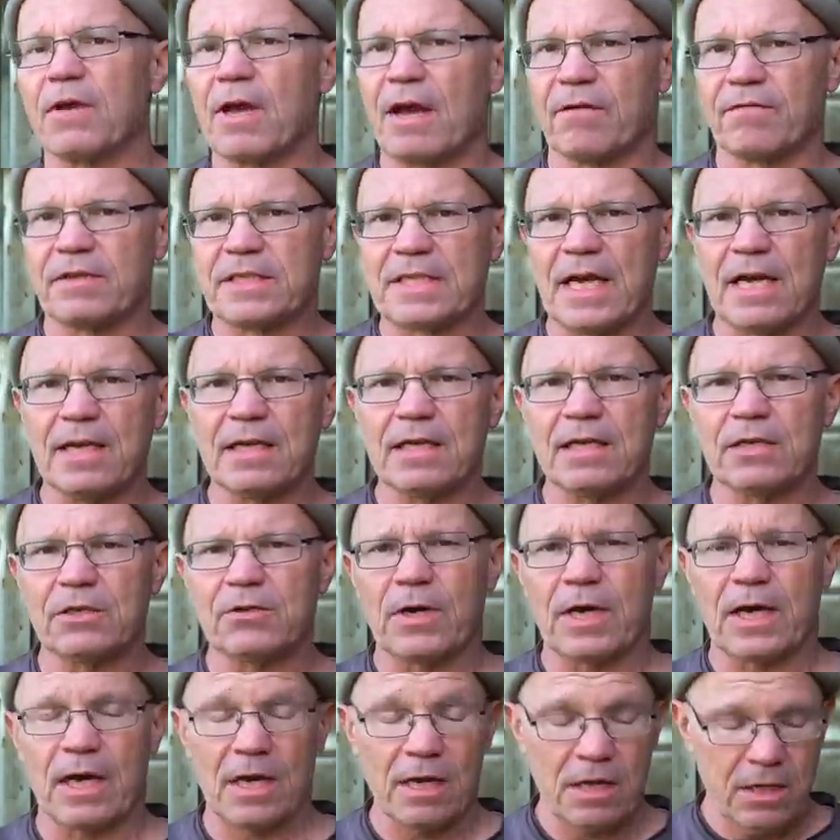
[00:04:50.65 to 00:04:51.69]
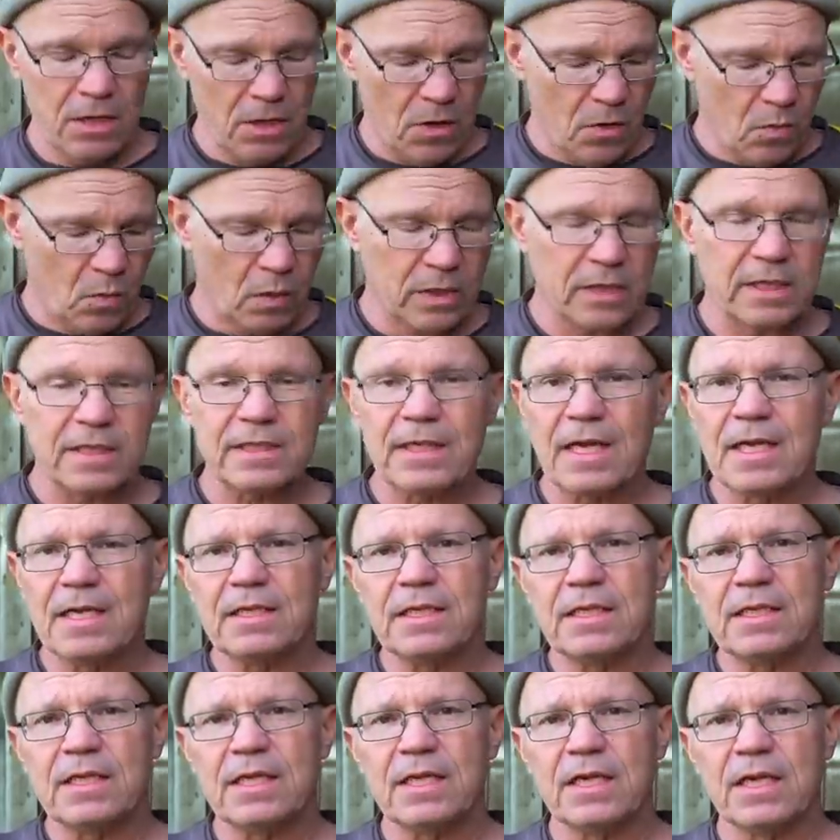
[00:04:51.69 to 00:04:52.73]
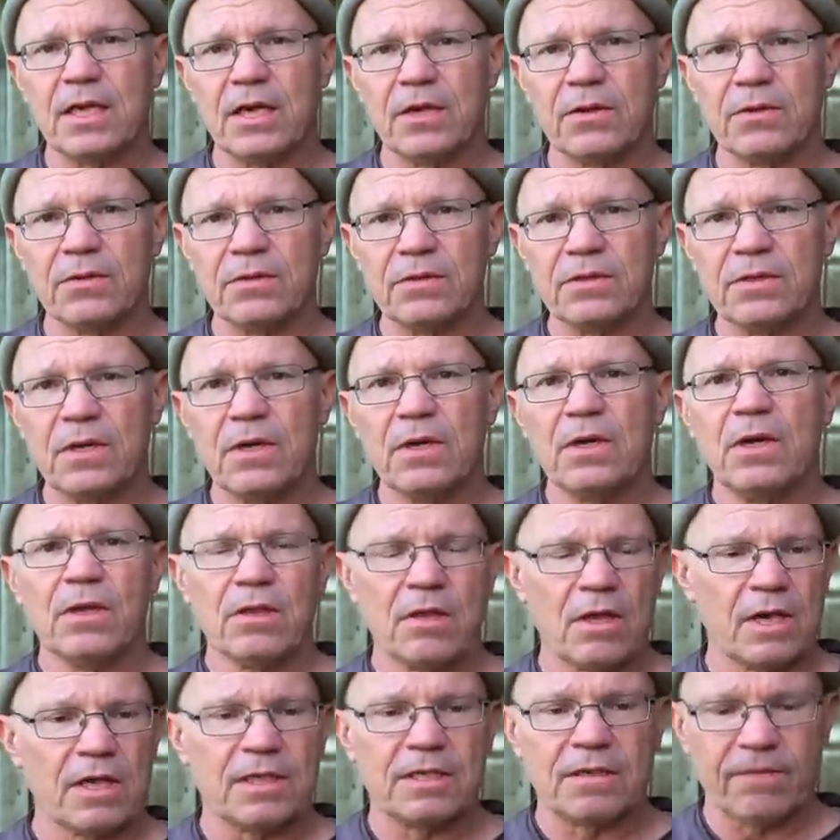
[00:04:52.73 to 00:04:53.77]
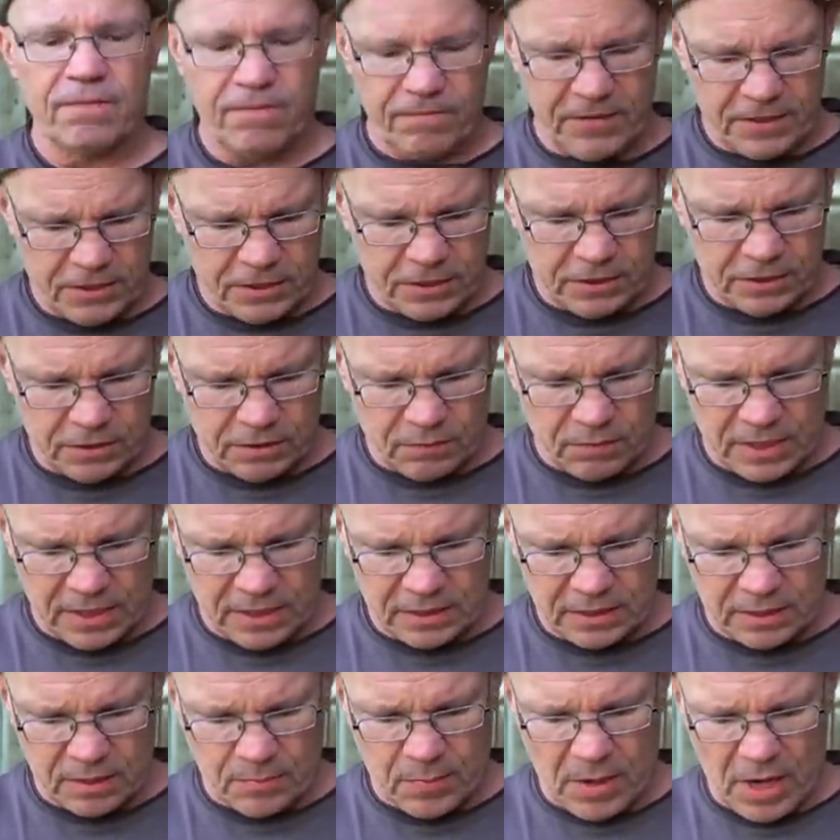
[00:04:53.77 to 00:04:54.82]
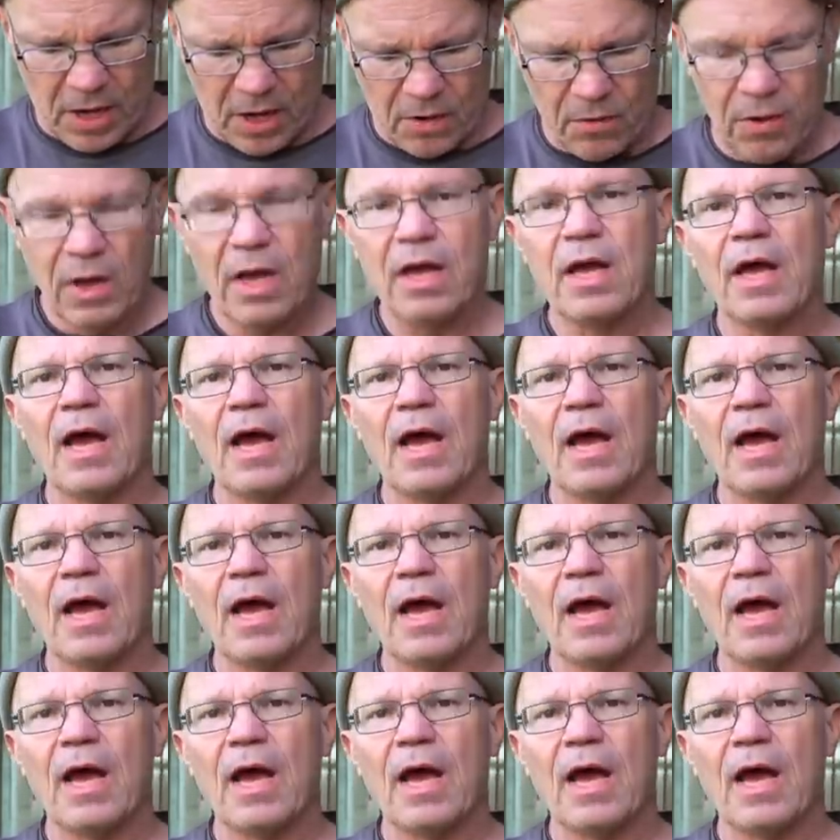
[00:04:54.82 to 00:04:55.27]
You have a delicate trigger, one that's easy to use, that is efficient to release the bow,